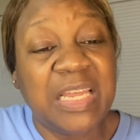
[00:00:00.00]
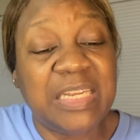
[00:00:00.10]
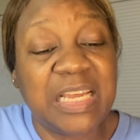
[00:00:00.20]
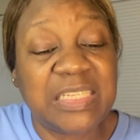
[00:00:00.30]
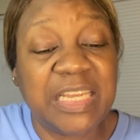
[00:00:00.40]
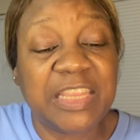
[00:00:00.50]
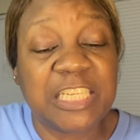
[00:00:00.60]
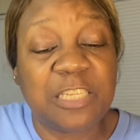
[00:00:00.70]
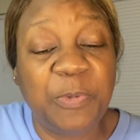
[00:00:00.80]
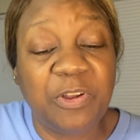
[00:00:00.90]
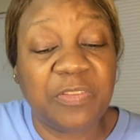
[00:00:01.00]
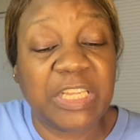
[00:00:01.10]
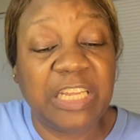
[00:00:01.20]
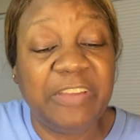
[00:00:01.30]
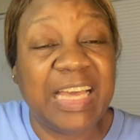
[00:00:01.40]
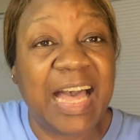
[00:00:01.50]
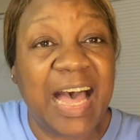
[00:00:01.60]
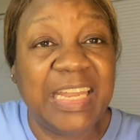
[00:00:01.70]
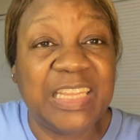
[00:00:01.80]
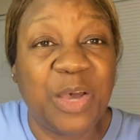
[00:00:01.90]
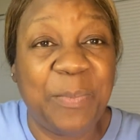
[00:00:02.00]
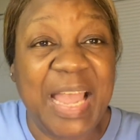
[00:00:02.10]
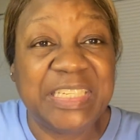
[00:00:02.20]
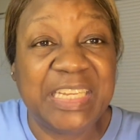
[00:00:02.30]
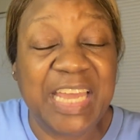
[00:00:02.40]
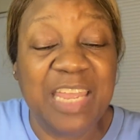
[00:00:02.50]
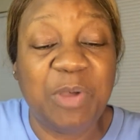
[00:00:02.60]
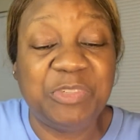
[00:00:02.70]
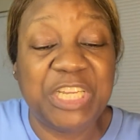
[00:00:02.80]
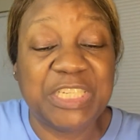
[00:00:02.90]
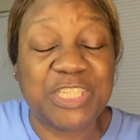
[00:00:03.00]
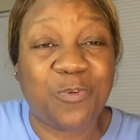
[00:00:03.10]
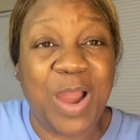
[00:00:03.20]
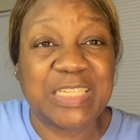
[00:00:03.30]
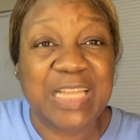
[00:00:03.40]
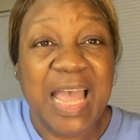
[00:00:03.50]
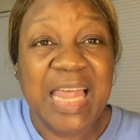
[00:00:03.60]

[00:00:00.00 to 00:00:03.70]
Thus said the Spirit of the living God, in the mighty name of Jesus Christ.